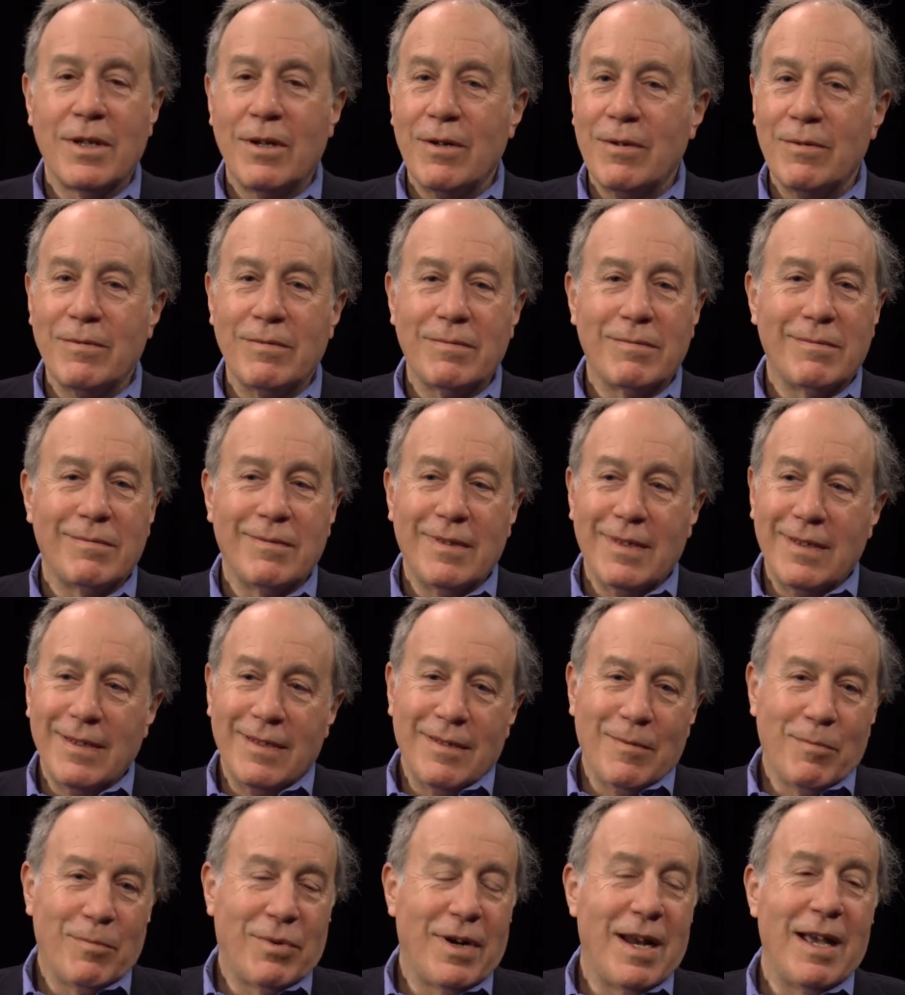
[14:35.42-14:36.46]
so
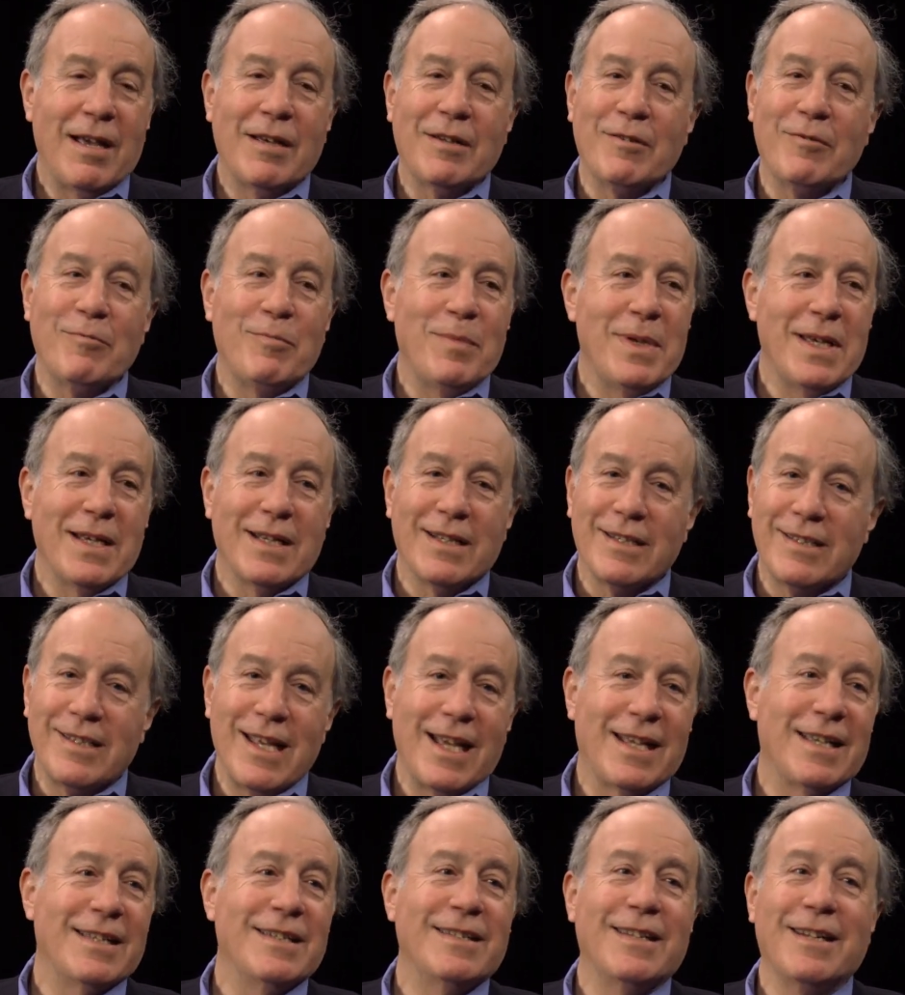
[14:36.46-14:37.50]
proud of being a
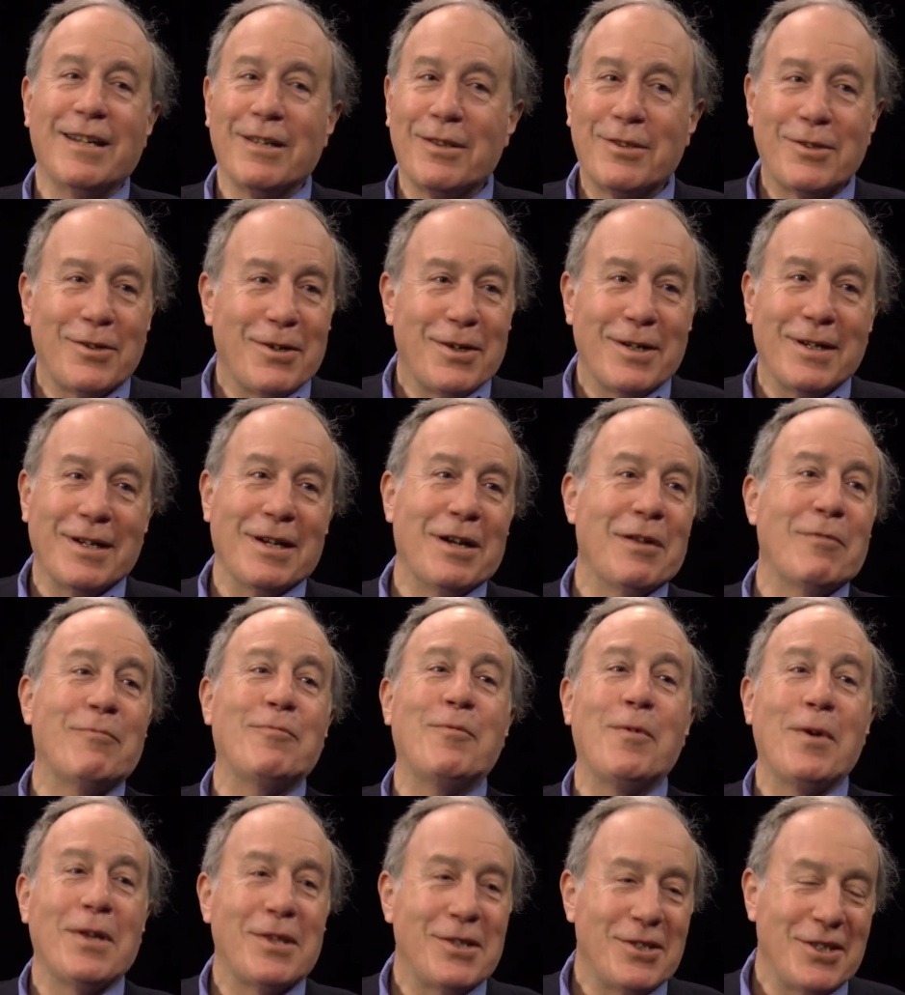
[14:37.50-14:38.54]
second and a third and a
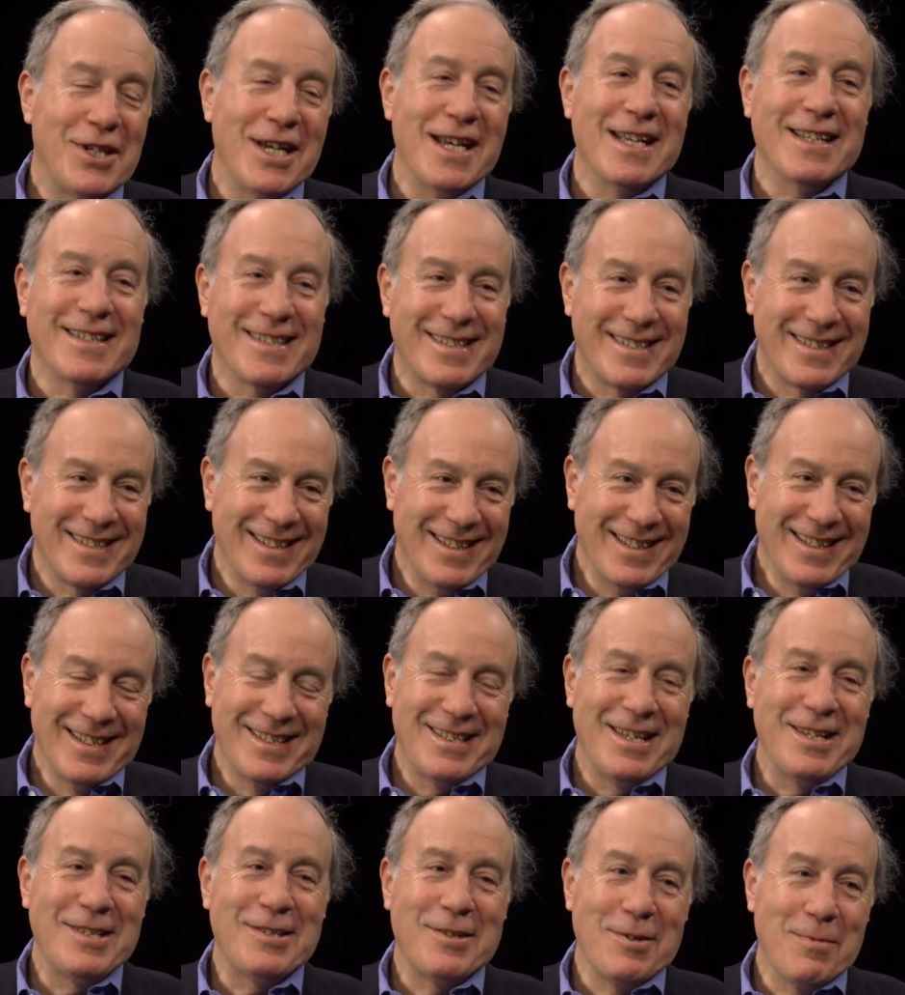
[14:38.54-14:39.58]
fourth chance
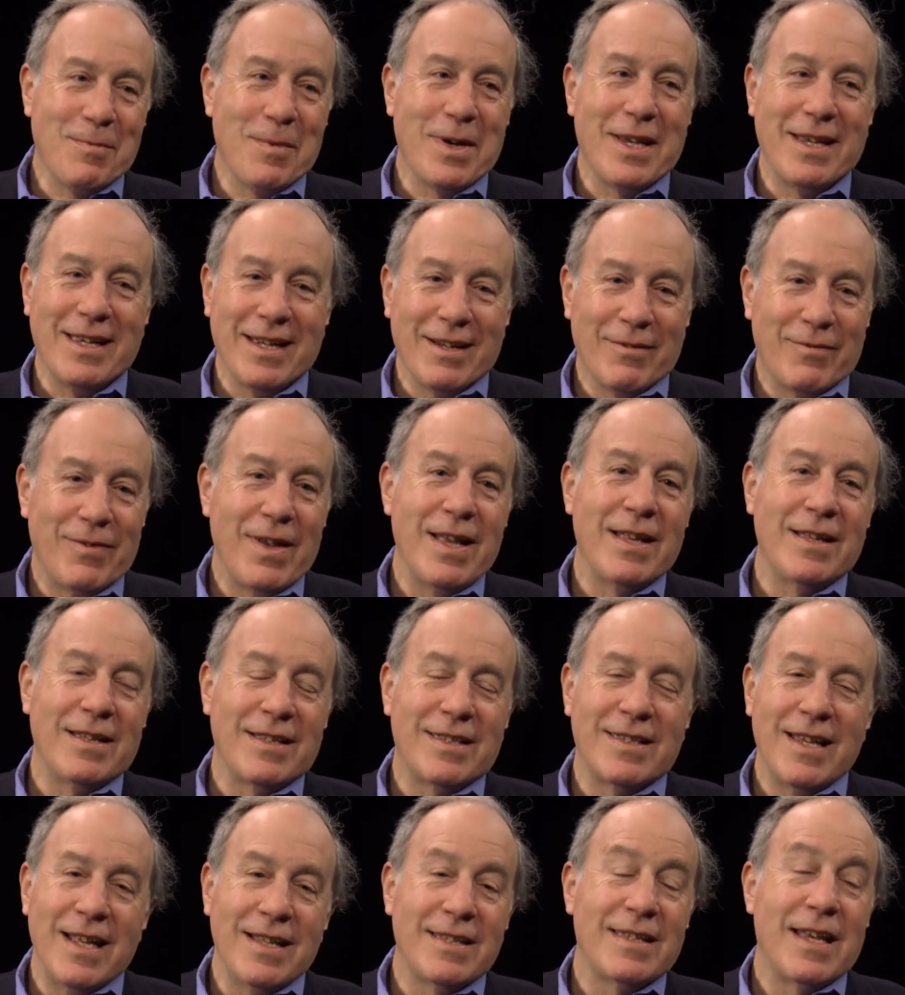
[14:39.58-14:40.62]
system, we in a
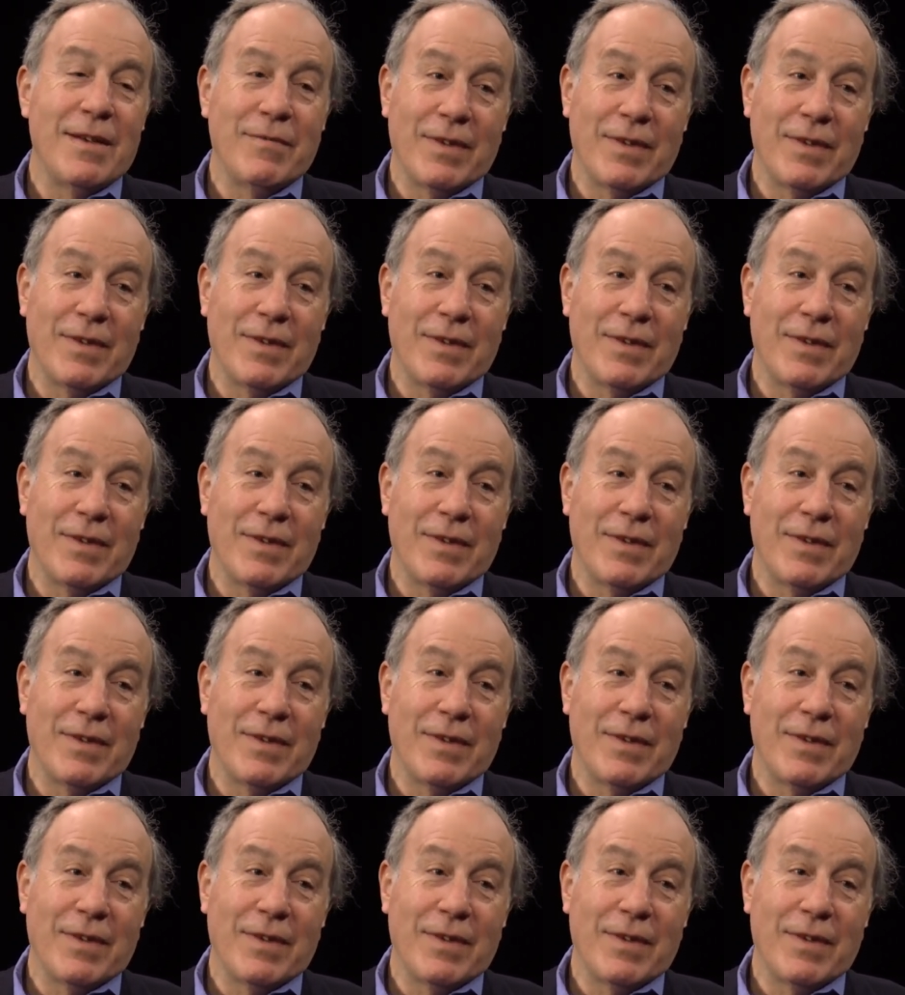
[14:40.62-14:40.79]
sense